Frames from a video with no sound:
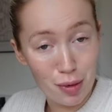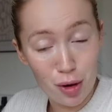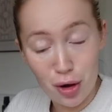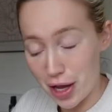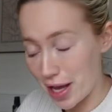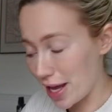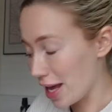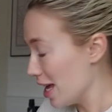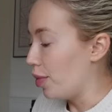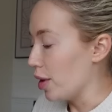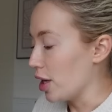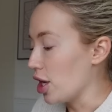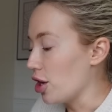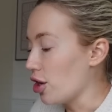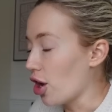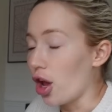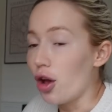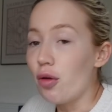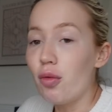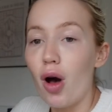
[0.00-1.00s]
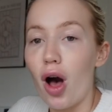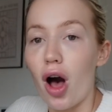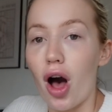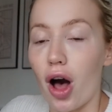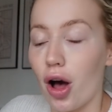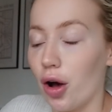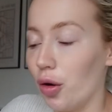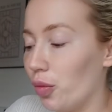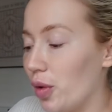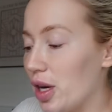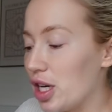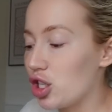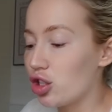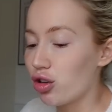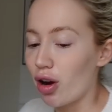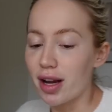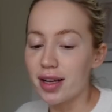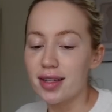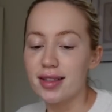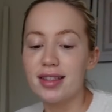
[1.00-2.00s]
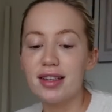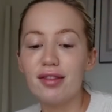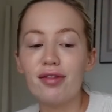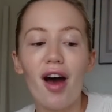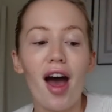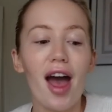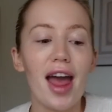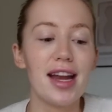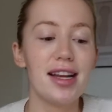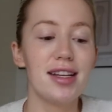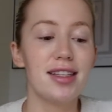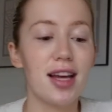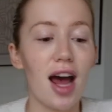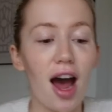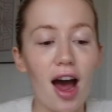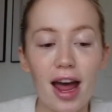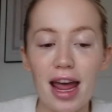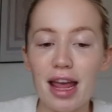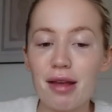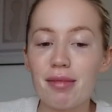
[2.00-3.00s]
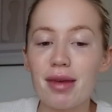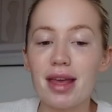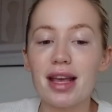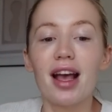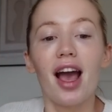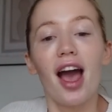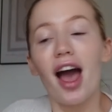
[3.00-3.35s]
boy. But you know what? We trust divine timing,